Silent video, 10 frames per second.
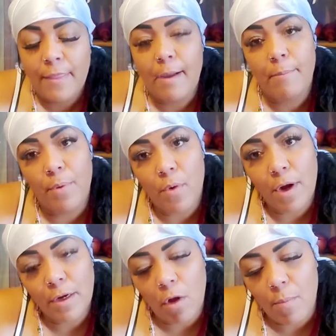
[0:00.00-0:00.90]
they are
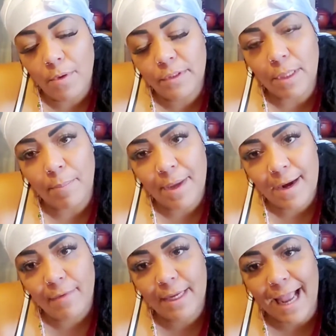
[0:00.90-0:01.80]
born almost
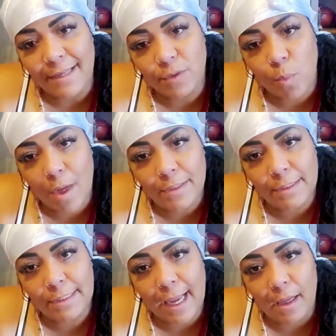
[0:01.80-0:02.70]
appearing as one
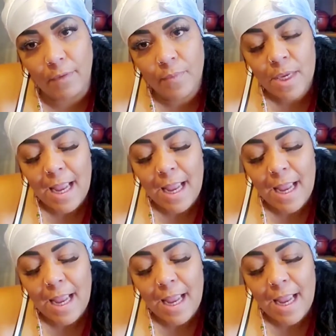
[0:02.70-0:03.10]
cell